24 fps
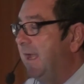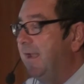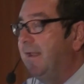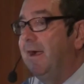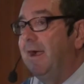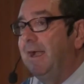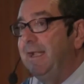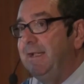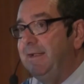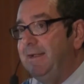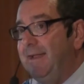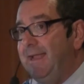
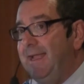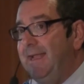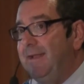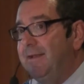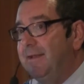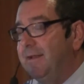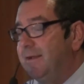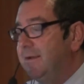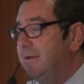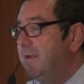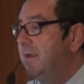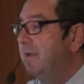that I
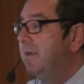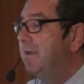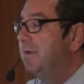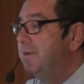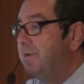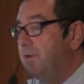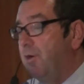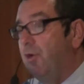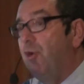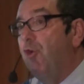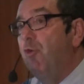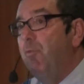needed
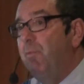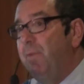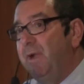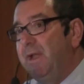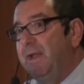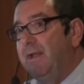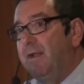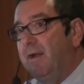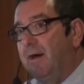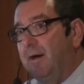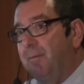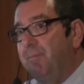to
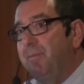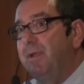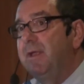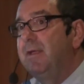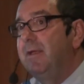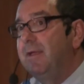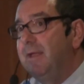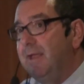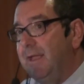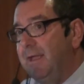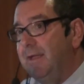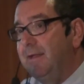open it up
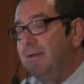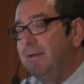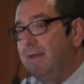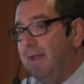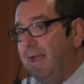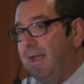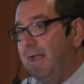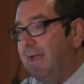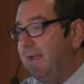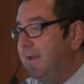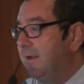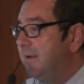
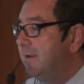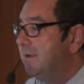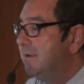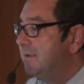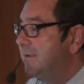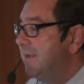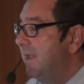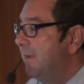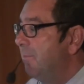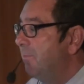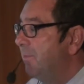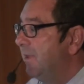in a
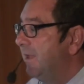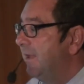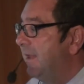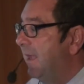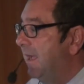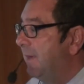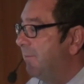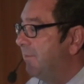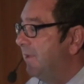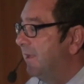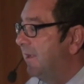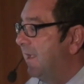
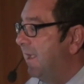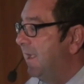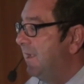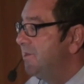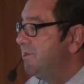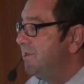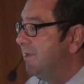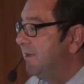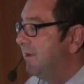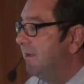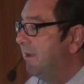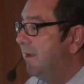template
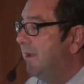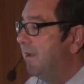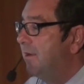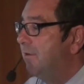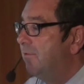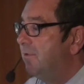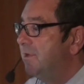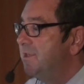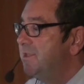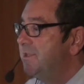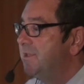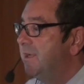application
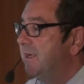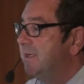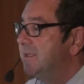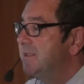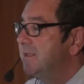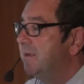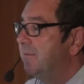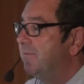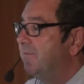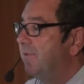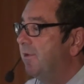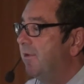which
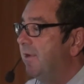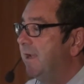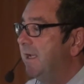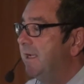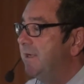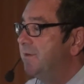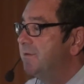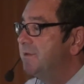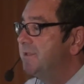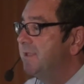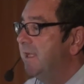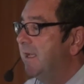does some
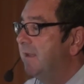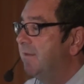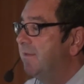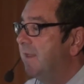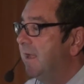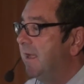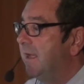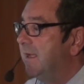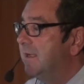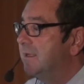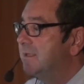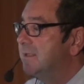very interesting
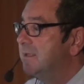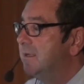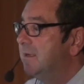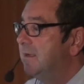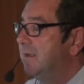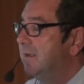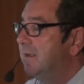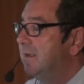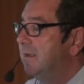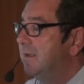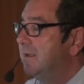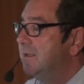things.
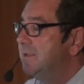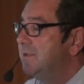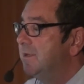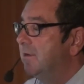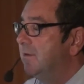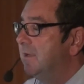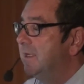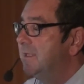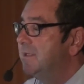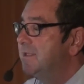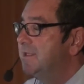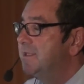
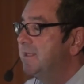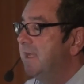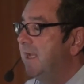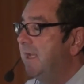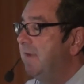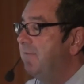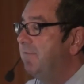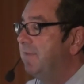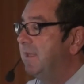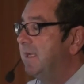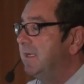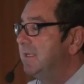So let's
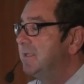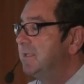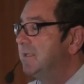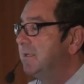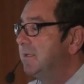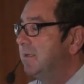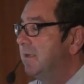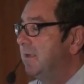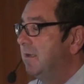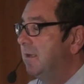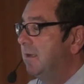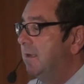save
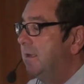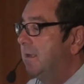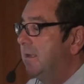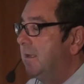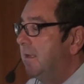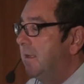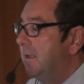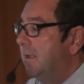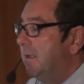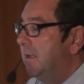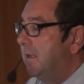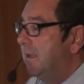this.
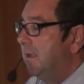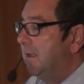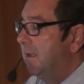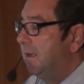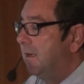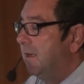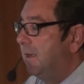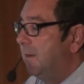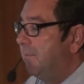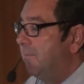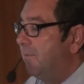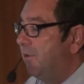
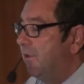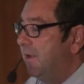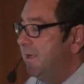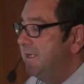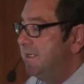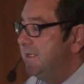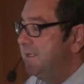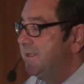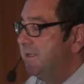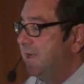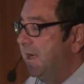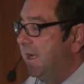I'm
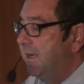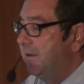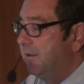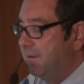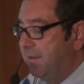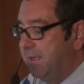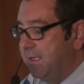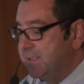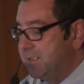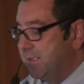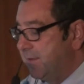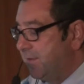going to
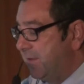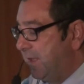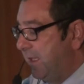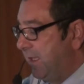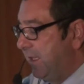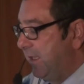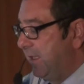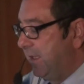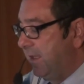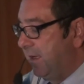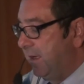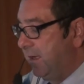title this
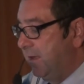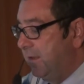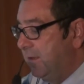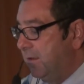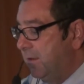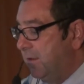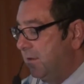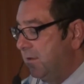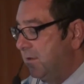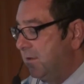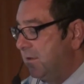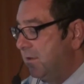
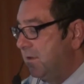the